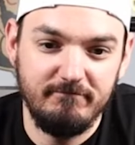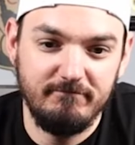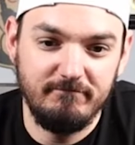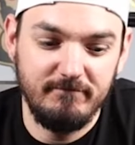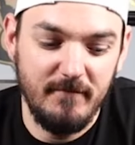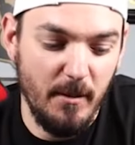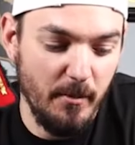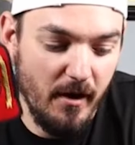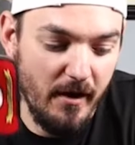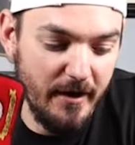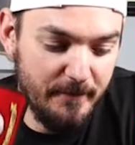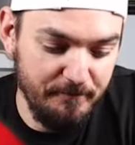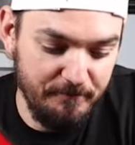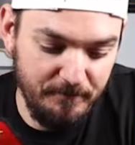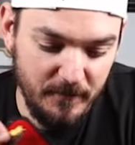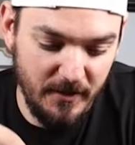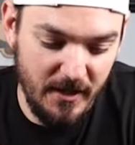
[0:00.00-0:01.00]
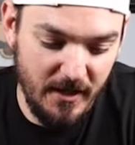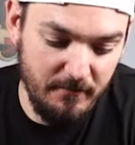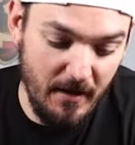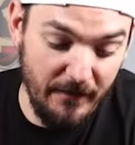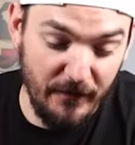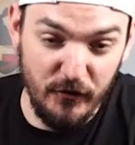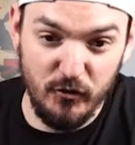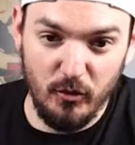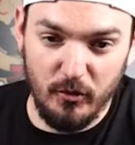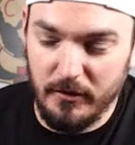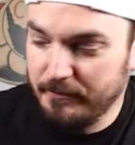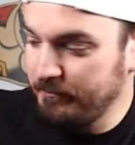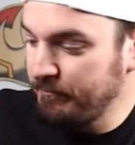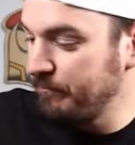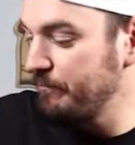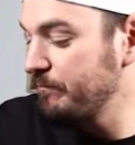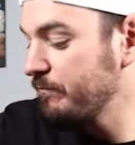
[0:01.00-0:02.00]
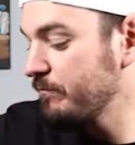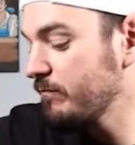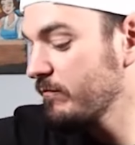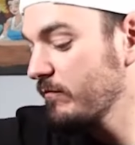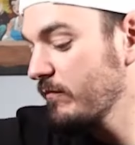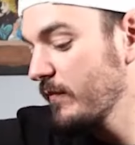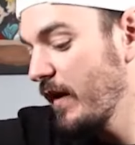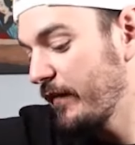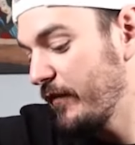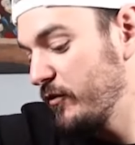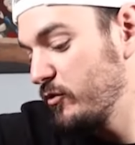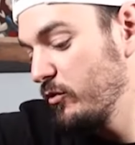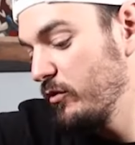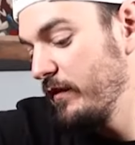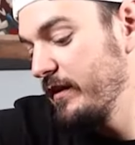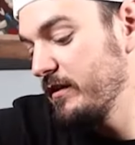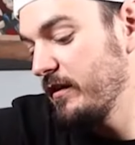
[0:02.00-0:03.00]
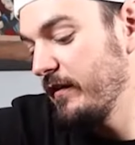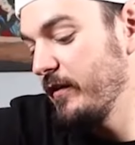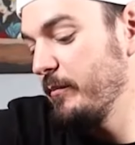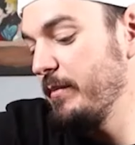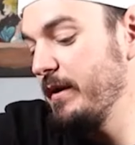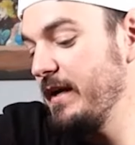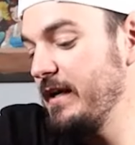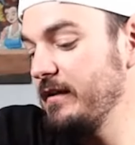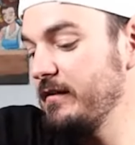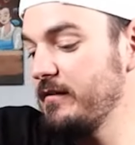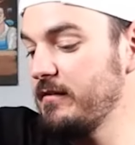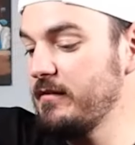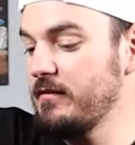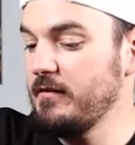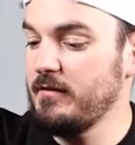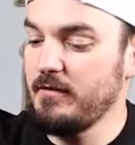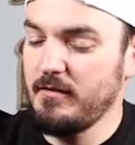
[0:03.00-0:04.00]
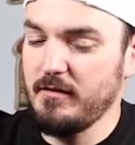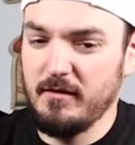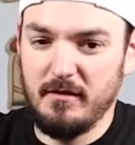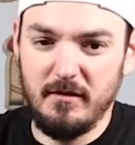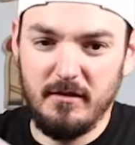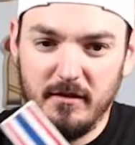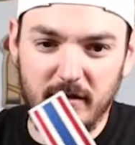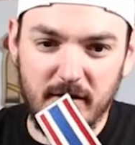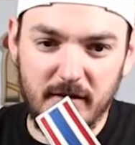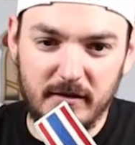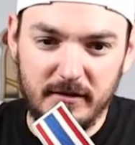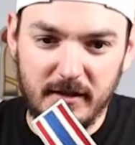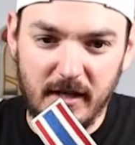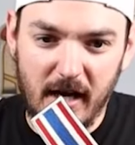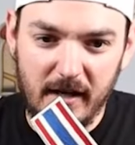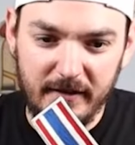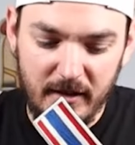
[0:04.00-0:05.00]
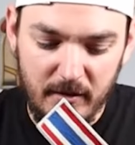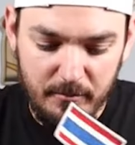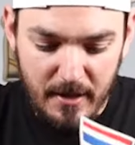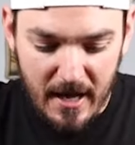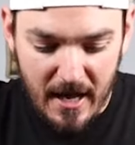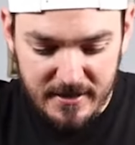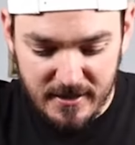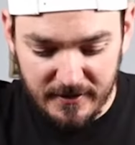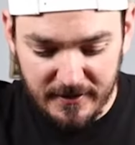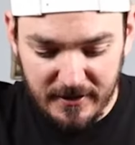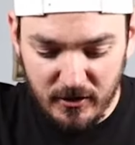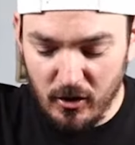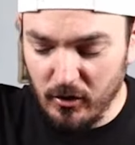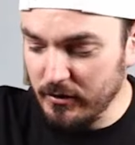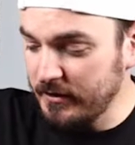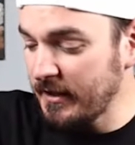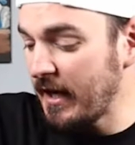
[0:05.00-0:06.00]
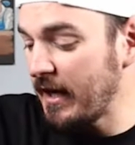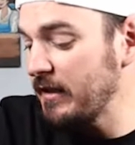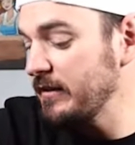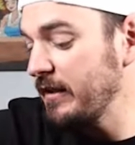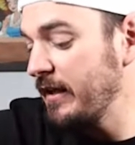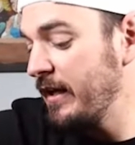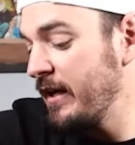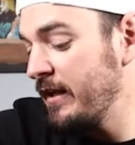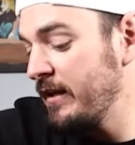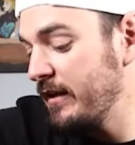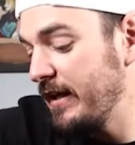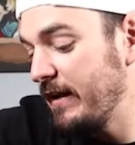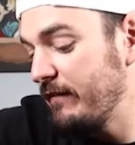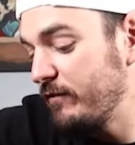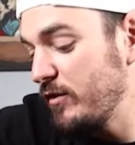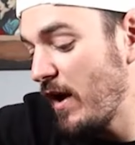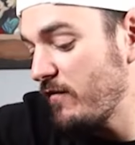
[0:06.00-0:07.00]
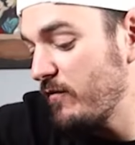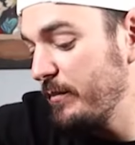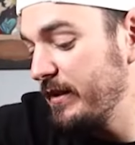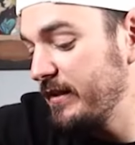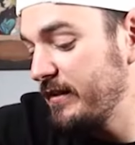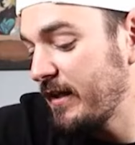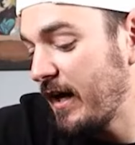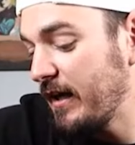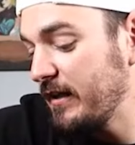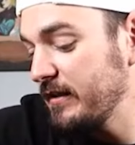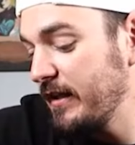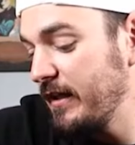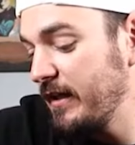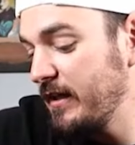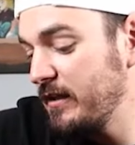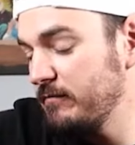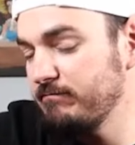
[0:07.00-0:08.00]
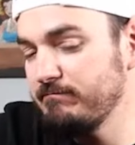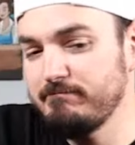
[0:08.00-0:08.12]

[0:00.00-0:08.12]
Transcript: I bought it. Okay, at the store. At the store, they on the base. Thailand patch. I did go to Thailand, and if you haven't been to Thailand,